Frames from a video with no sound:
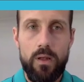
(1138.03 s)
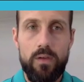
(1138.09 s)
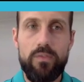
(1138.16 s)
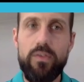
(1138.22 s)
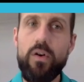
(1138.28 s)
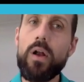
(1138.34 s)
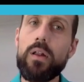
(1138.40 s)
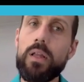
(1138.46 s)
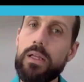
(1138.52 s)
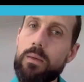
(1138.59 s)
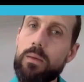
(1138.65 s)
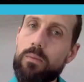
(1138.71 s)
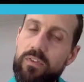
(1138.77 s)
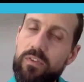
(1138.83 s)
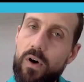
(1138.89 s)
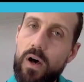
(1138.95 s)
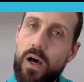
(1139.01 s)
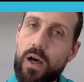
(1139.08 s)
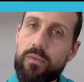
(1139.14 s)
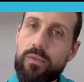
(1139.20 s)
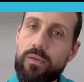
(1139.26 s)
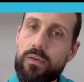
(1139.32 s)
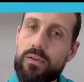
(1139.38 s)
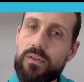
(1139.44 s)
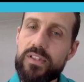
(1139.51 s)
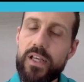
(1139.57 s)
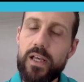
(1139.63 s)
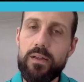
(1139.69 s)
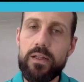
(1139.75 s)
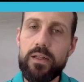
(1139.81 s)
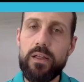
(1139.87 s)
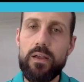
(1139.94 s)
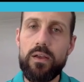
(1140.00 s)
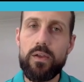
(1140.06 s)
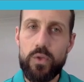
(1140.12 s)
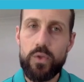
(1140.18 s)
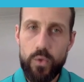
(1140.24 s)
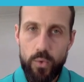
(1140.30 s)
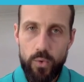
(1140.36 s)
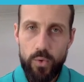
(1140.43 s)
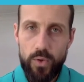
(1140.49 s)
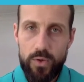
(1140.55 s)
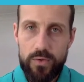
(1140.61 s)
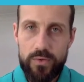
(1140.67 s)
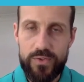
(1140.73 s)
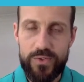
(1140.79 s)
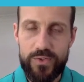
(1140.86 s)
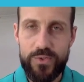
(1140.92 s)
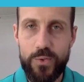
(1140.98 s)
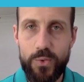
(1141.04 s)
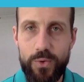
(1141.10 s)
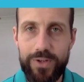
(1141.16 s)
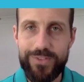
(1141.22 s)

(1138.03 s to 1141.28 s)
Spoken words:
Finally, number 5, telling your story.